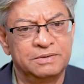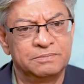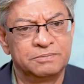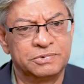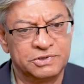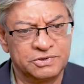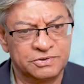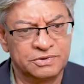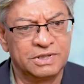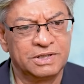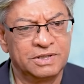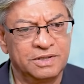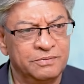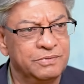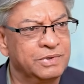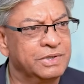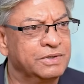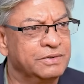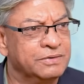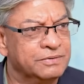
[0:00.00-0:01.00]
particularly
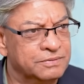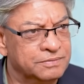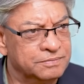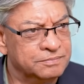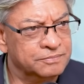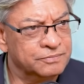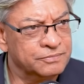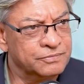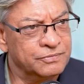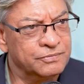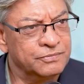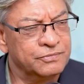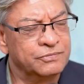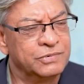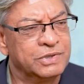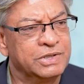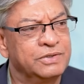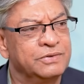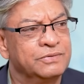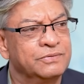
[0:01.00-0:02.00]
when
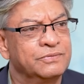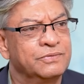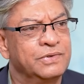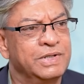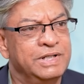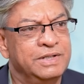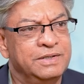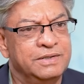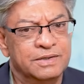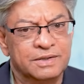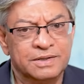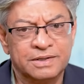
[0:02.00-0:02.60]
you read